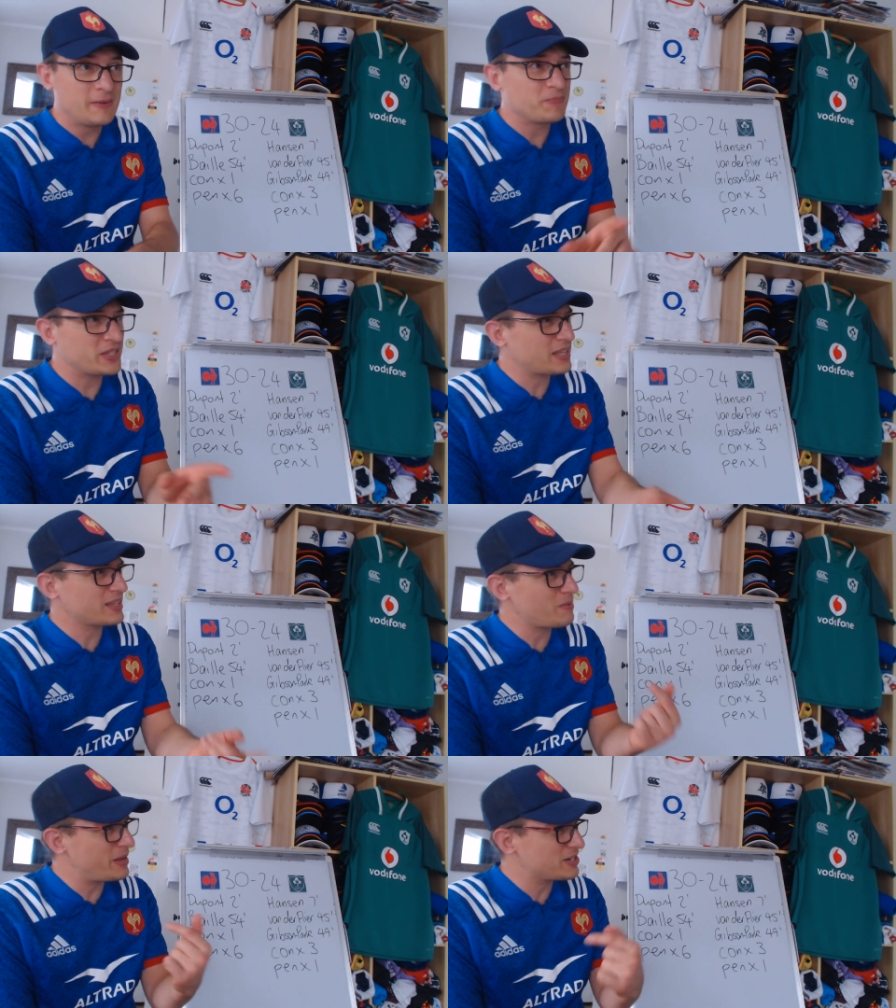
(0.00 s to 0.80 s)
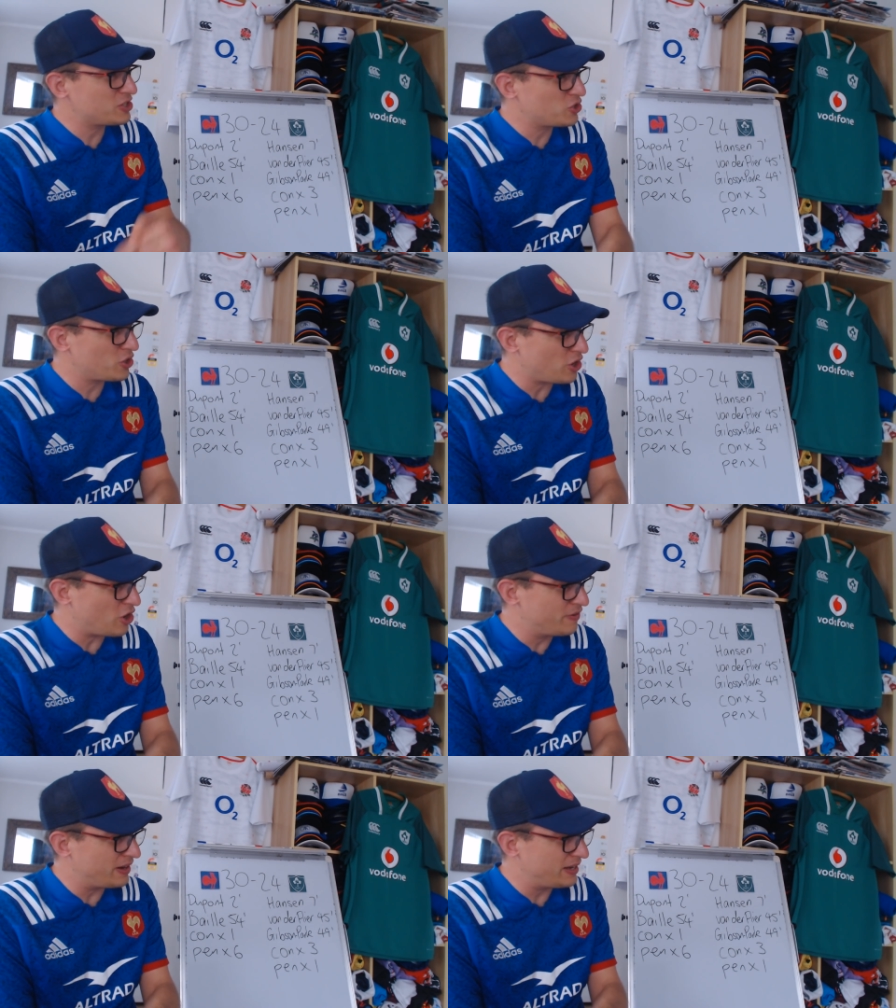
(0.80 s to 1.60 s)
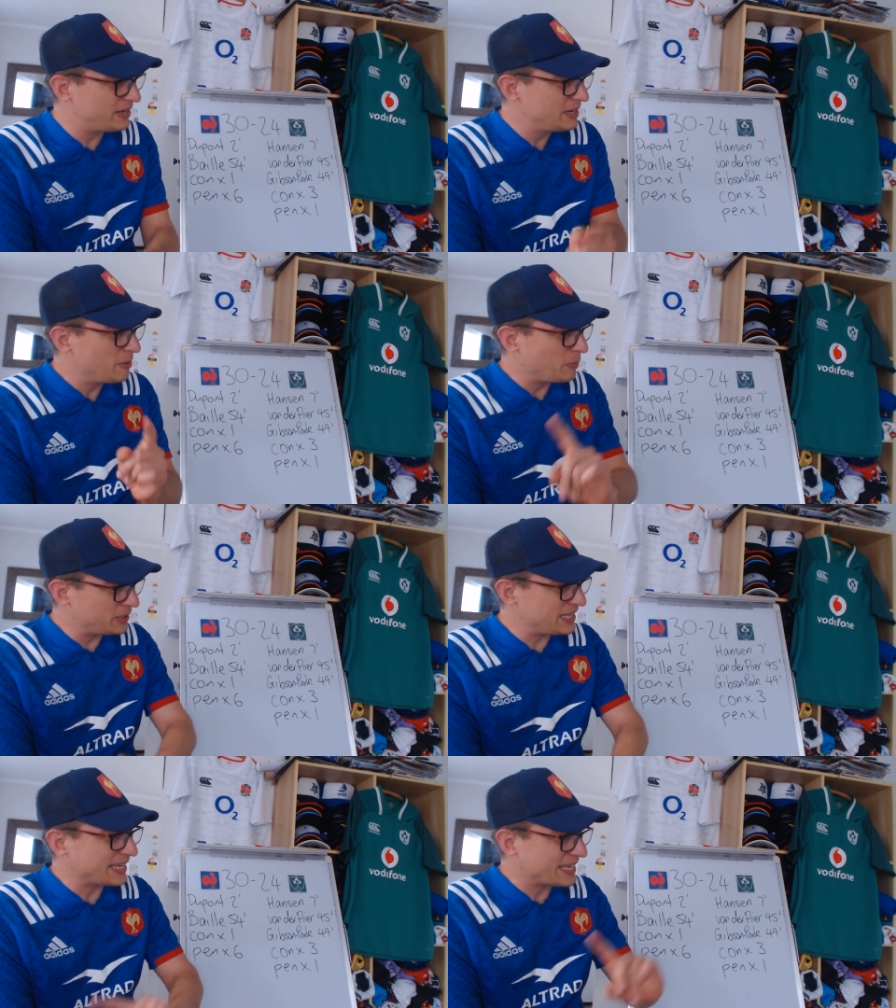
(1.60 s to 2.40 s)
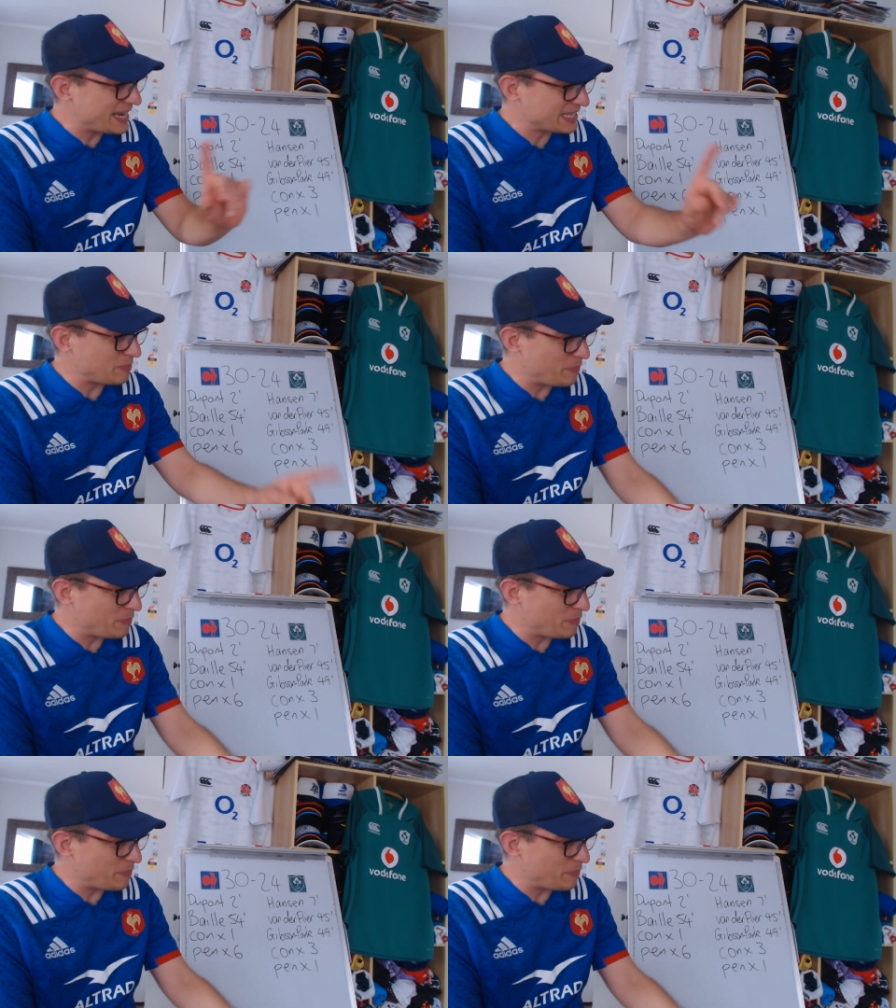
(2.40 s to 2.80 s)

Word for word: Then I think they managed to turn it over. But then they kicked it